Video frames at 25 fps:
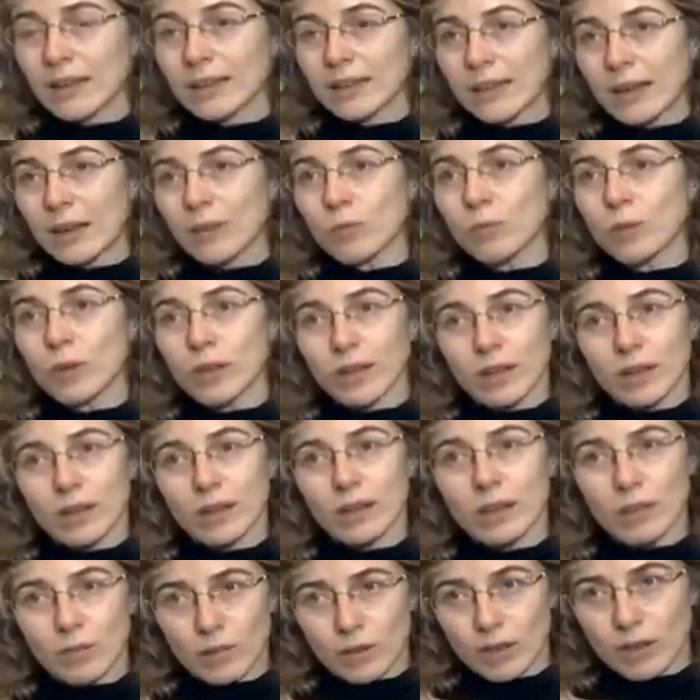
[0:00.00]
then we
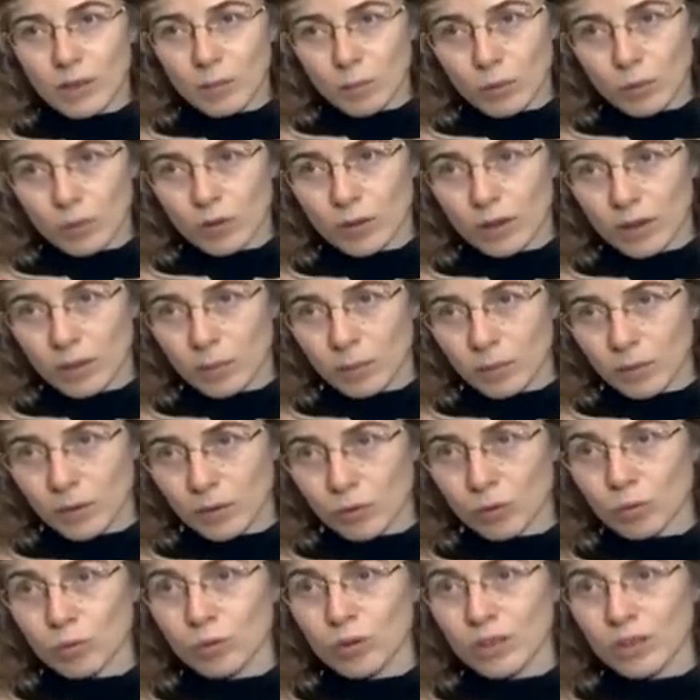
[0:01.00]
can give chemotherapy to